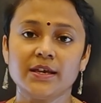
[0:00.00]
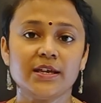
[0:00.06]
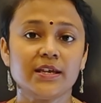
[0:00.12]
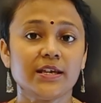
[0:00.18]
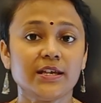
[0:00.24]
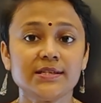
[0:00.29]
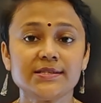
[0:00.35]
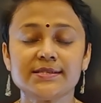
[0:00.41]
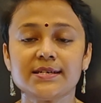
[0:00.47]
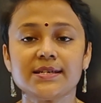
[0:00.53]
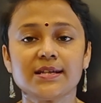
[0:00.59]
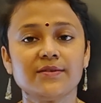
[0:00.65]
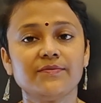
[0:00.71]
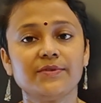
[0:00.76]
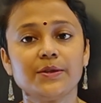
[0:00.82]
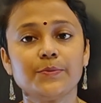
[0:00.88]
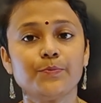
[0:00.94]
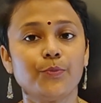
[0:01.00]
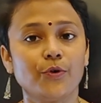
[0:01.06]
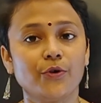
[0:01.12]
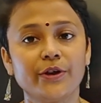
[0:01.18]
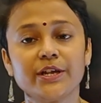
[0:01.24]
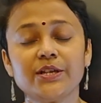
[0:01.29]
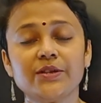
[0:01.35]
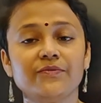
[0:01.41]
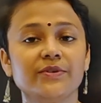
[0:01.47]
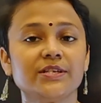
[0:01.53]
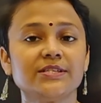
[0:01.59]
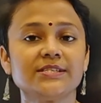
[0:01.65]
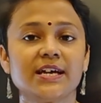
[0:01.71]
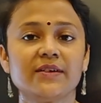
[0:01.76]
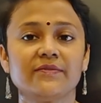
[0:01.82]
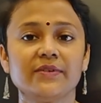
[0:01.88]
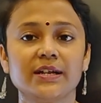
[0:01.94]
Each and every point which
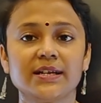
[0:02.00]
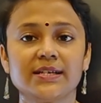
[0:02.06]
I will